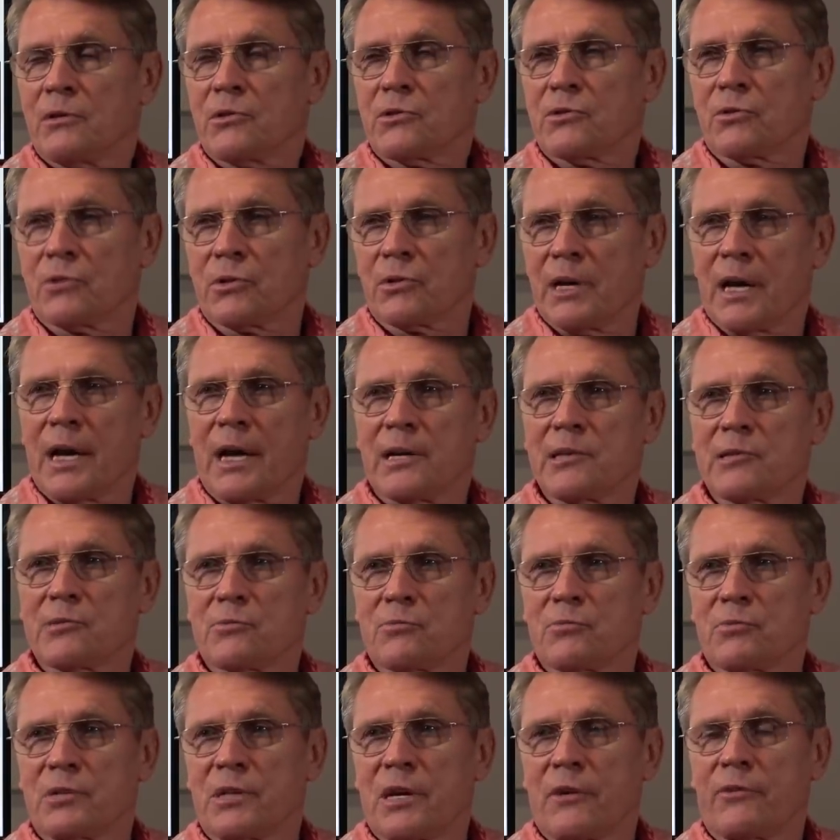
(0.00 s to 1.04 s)
So God's,
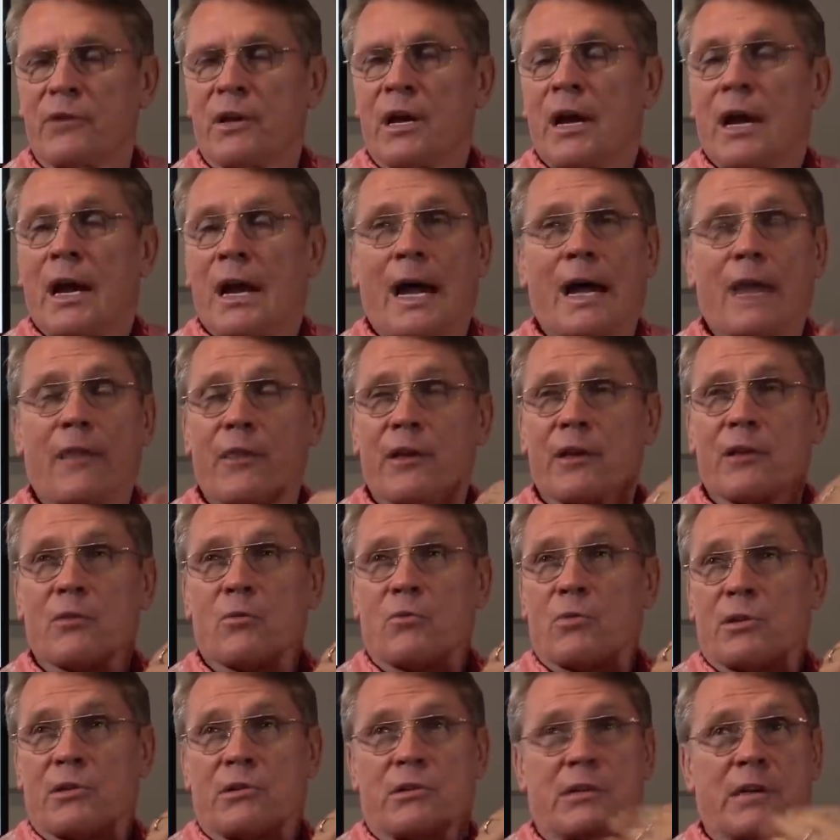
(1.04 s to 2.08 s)
def I think the
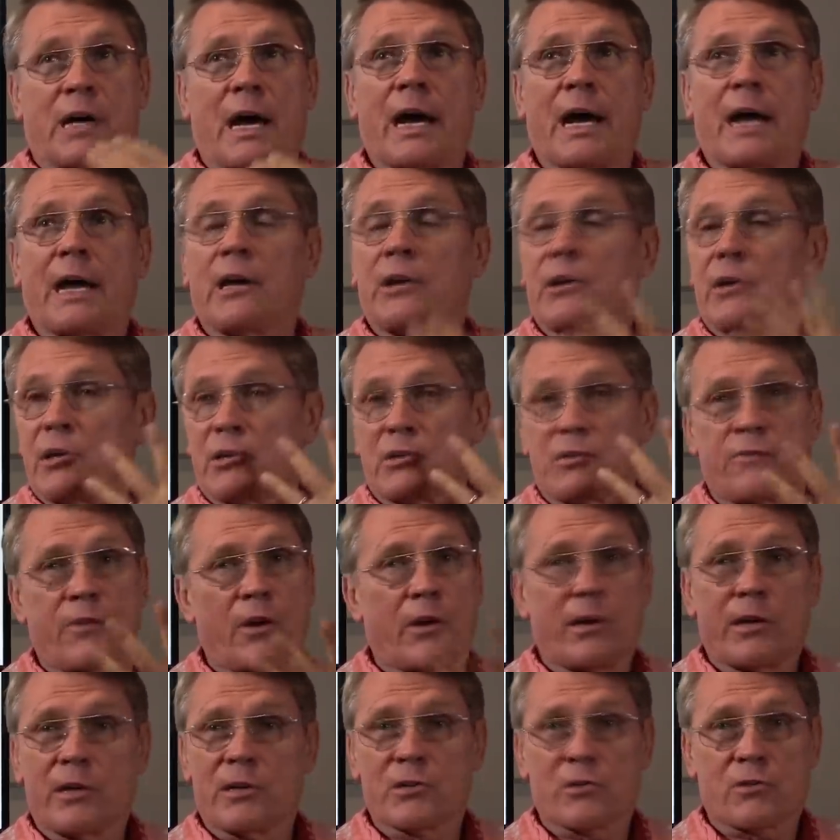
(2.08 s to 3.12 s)
word kind is
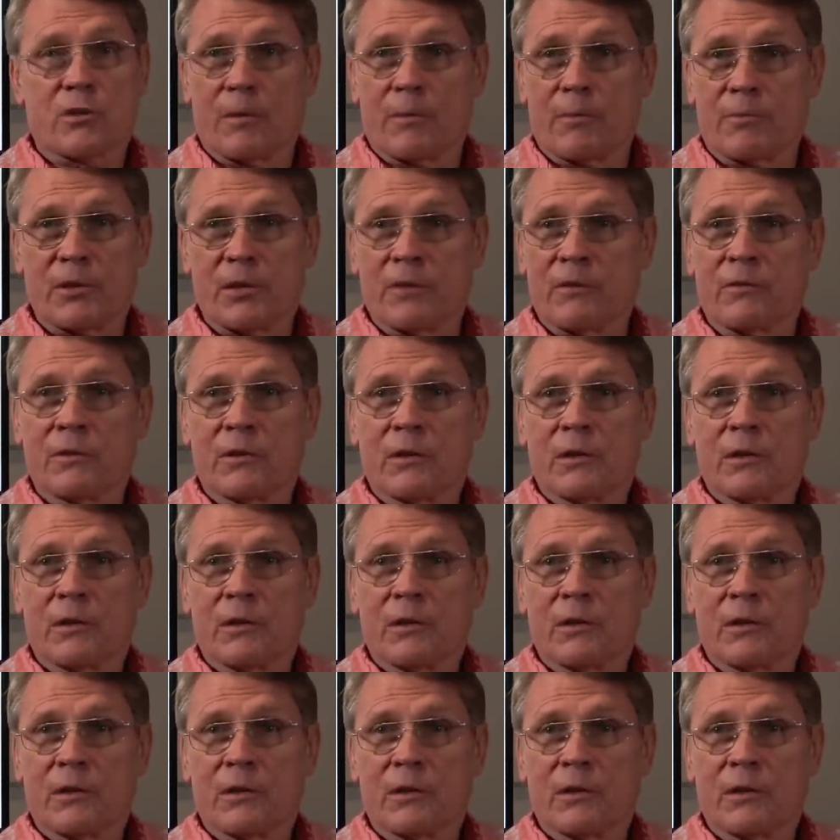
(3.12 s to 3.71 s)
very descriptive.